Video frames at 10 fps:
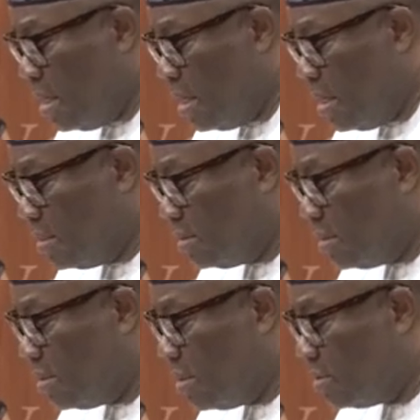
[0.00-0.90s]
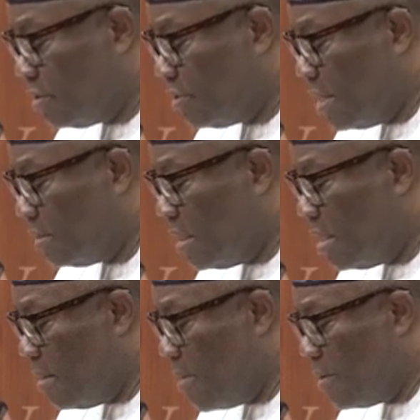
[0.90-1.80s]
legislators transcend
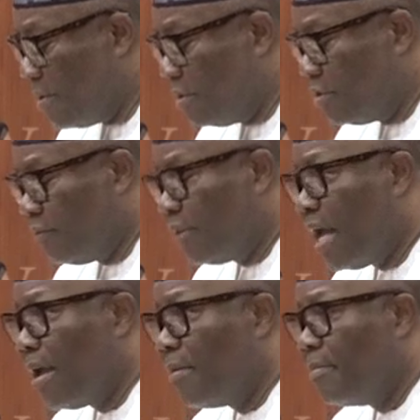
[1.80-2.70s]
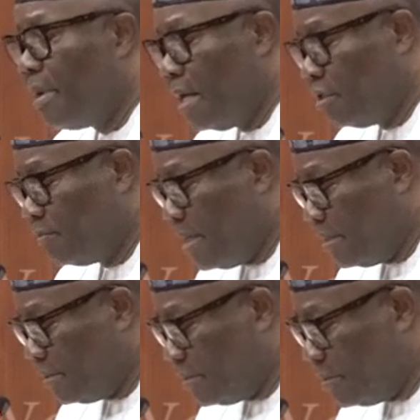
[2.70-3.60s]
the boundaries of time and
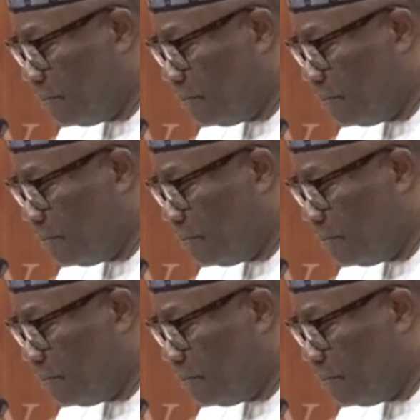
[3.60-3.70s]
space.